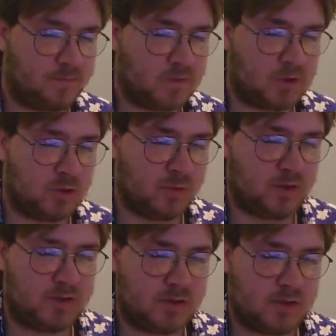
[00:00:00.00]

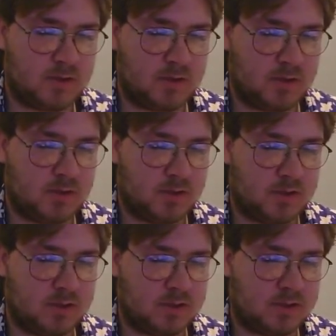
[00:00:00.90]
Schuberta
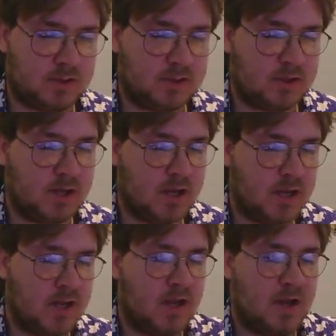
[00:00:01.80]
is...
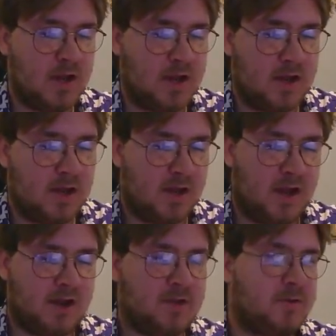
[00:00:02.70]

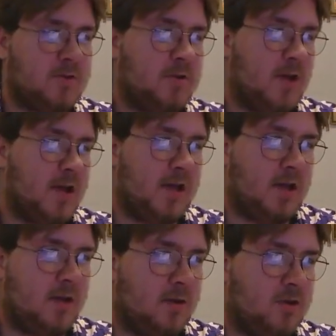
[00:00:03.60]
I used to like
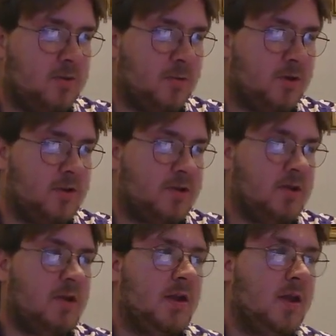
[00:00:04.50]
ending on
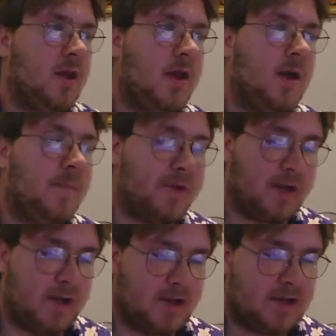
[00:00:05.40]
Schuberta, but
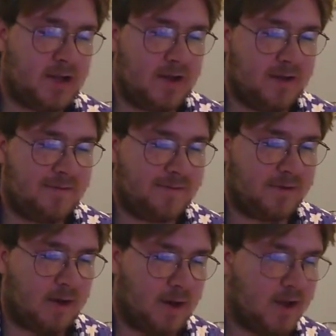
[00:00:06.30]
lately I've
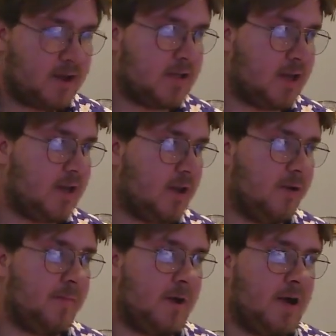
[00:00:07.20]
liked ending
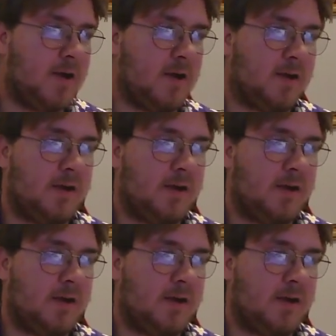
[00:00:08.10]
on Baja.